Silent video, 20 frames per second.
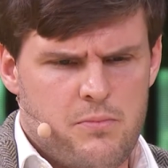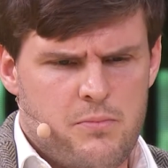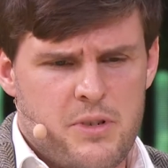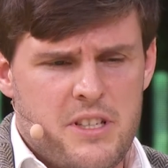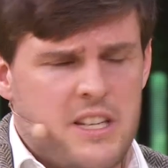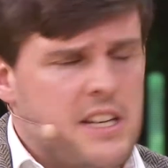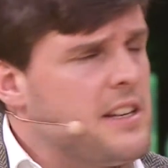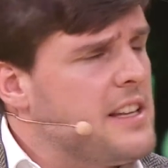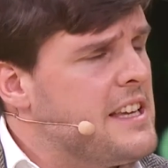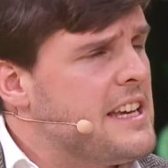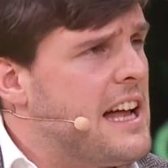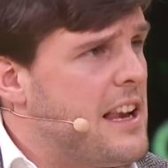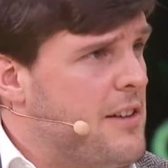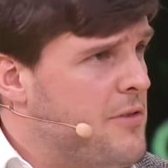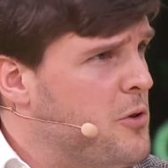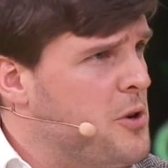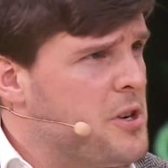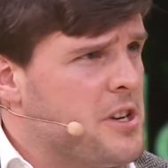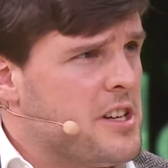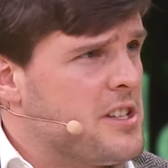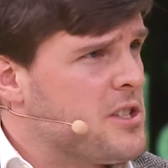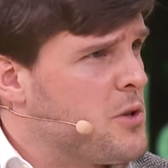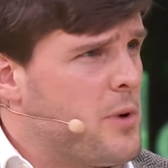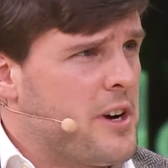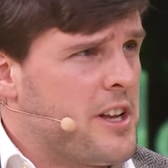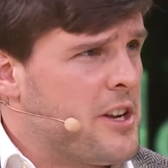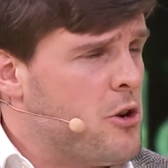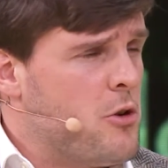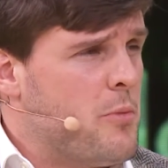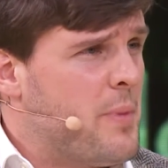particularly California is the
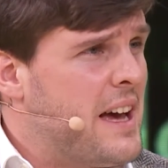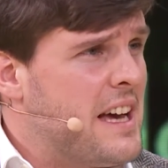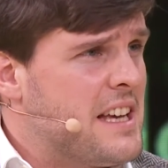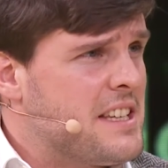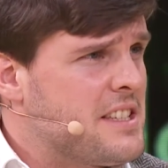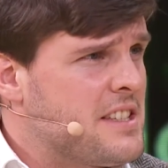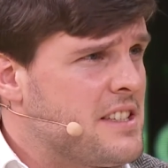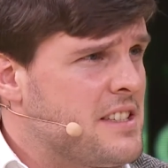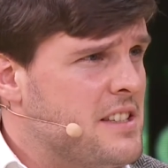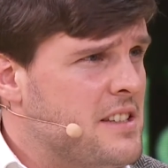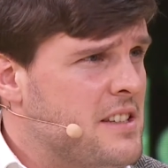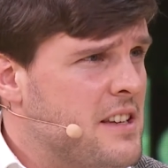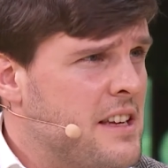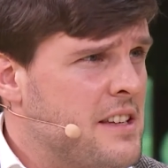one I know best,